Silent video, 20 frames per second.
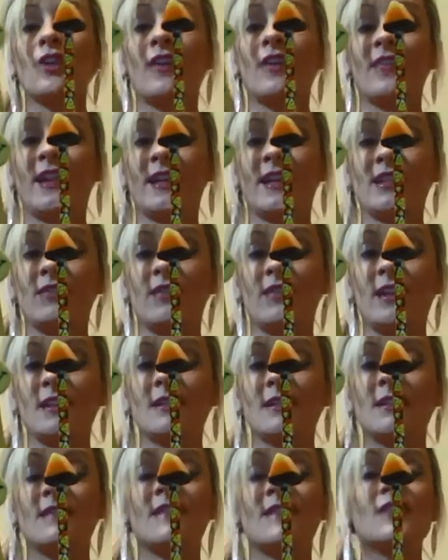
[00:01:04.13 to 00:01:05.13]
on the end of
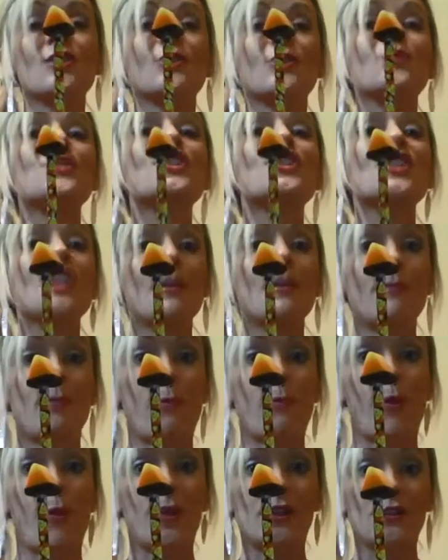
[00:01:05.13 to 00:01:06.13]
it. These are cheap
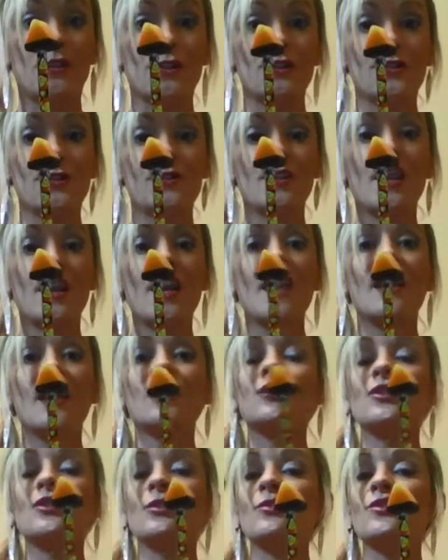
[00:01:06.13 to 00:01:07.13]
pointers. And
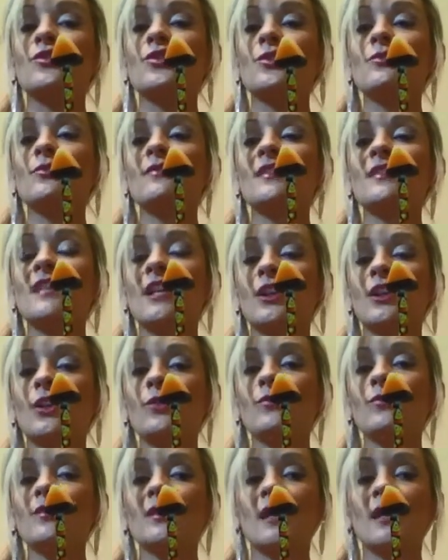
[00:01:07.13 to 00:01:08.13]
so students can
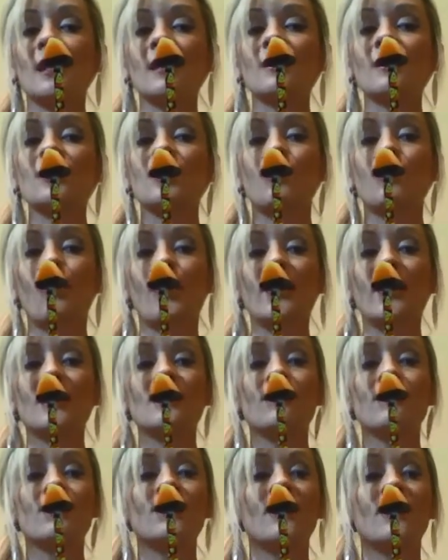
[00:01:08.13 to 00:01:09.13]
use these to point at
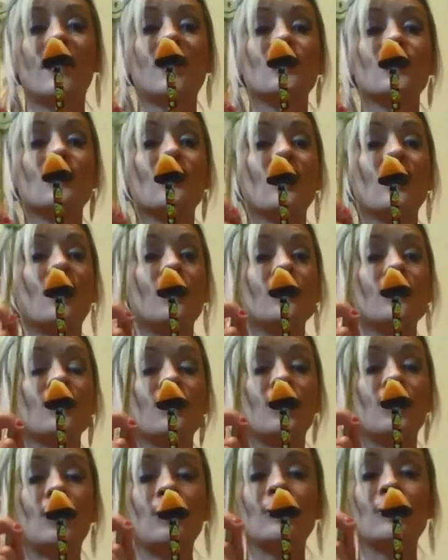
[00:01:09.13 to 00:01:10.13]
different things. You can also
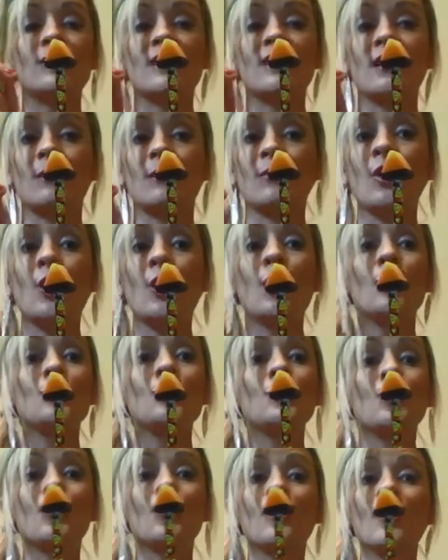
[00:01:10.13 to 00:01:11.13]
use them
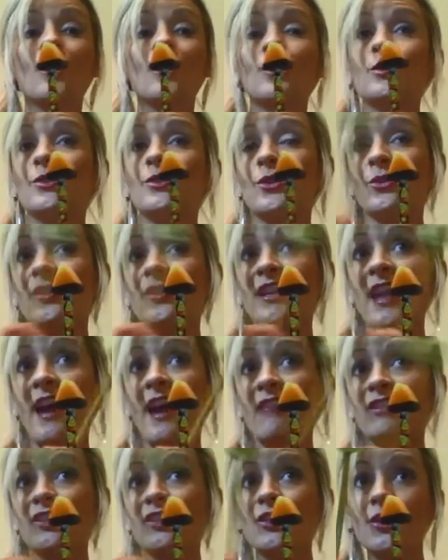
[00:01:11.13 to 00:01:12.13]
to do the
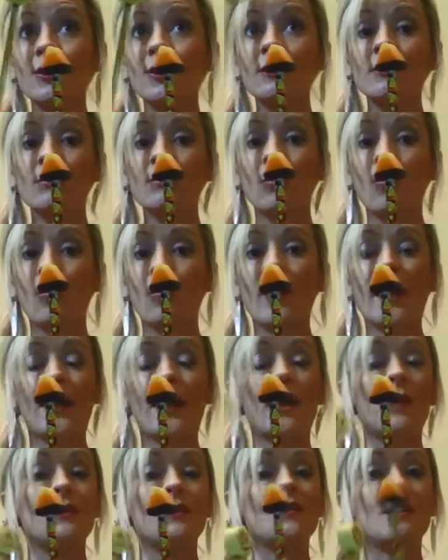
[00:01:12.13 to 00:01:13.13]
calendar,
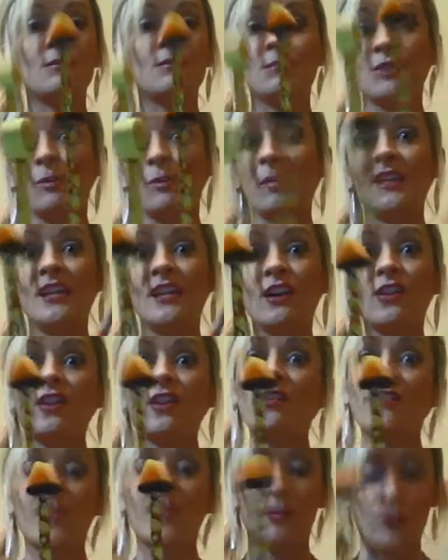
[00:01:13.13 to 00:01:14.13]
and depending on the
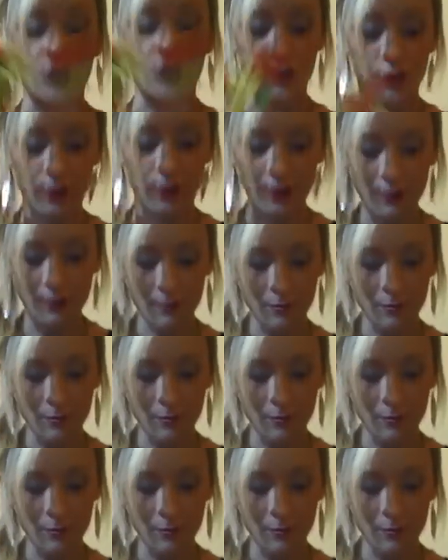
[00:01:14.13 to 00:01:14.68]
theme you're doing.